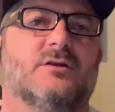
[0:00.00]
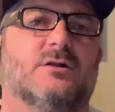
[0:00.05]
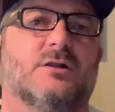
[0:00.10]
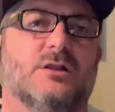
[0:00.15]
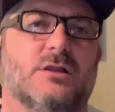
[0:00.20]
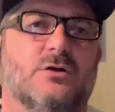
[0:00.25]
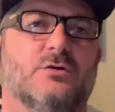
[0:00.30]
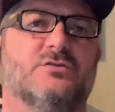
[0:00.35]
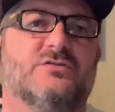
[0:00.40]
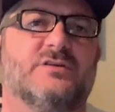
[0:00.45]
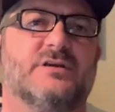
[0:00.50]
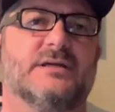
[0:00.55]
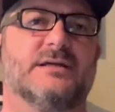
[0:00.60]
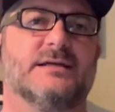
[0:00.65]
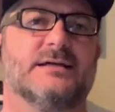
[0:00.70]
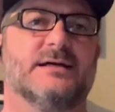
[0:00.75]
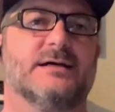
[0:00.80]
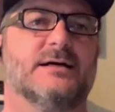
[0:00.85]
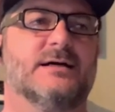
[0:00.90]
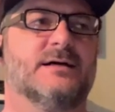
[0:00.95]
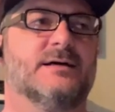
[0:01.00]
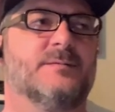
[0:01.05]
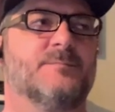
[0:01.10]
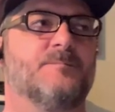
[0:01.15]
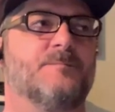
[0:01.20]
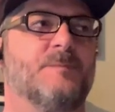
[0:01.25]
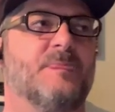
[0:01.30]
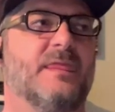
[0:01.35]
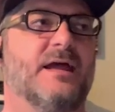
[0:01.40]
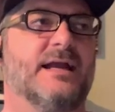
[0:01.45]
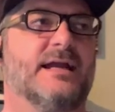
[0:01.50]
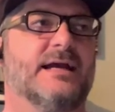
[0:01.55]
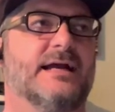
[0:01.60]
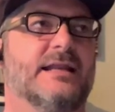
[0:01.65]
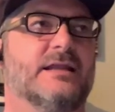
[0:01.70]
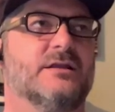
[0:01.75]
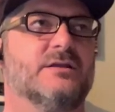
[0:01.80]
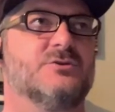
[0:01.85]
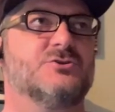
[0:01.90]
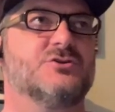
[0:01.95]
In closing, I
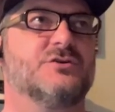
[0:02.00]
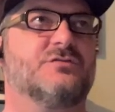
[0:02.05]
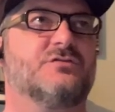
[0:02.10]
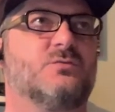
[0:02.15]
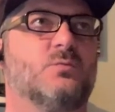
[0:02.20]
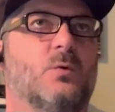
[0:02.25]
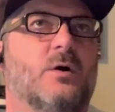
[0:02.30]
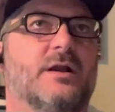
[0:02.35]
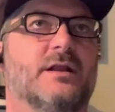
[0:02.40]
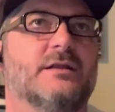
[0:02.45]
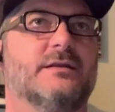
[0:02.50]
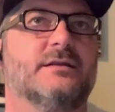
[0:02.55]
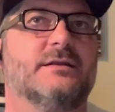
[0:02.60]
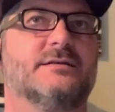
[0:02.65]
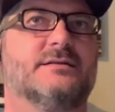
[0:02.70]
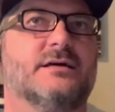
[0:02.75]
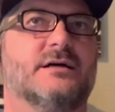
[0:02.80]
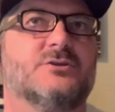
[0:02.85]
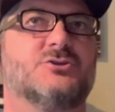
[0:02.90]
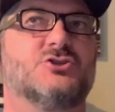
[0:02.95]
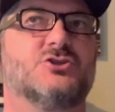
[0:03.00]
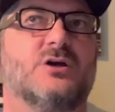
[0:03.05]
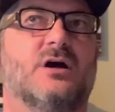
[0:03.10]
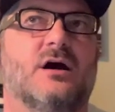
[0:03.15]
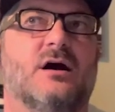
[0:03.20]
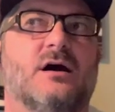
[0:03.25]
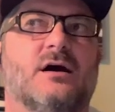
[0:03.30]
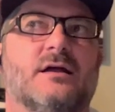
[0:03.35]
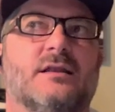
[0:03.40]
kind of just wanted to touch